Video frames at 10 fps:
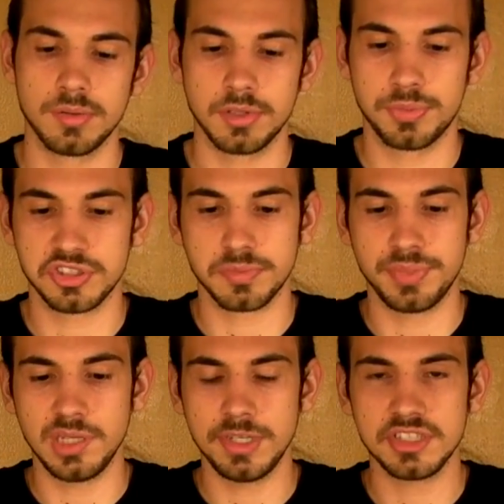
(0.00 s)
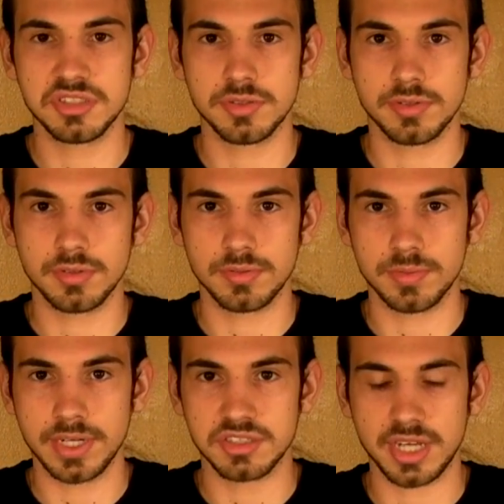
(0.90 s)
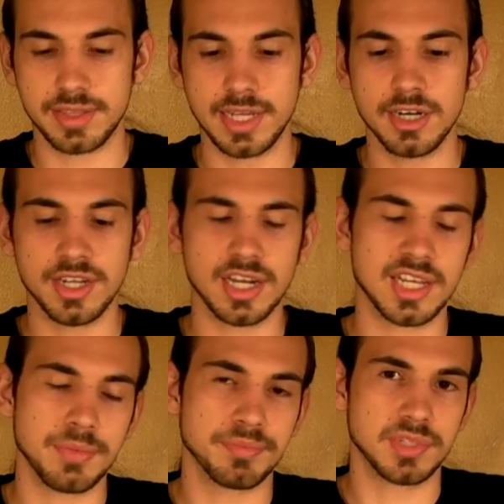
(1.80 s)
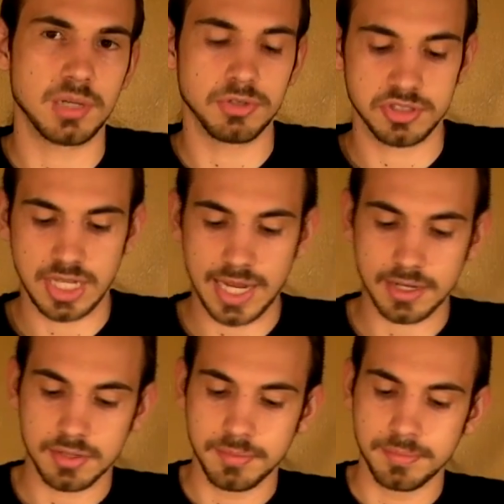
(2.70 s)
Put some BBs right inside there. You got to keep them double stacked.